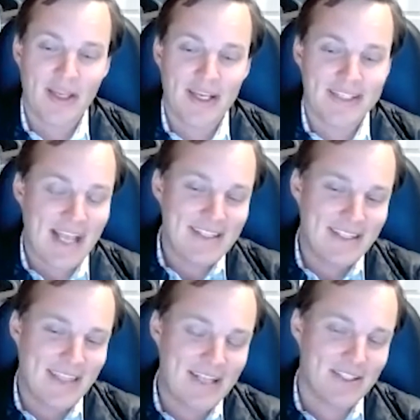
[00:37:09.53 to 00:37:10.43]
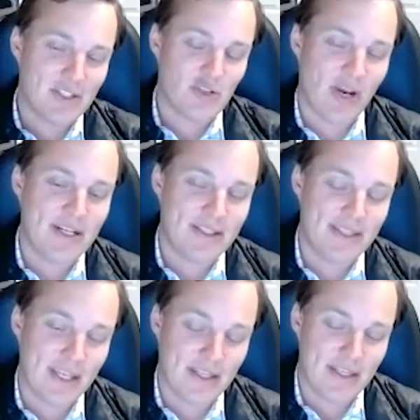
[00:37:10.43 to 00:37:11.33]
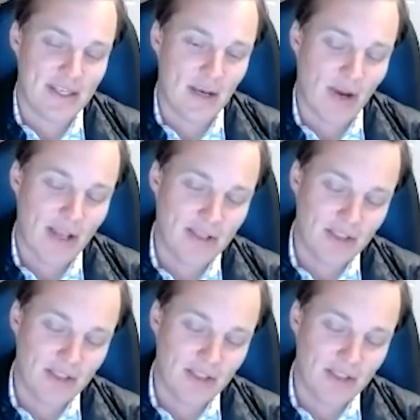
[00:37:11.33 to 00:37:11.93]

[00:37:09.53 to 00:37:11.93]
because that's the trade at the end of the day, right?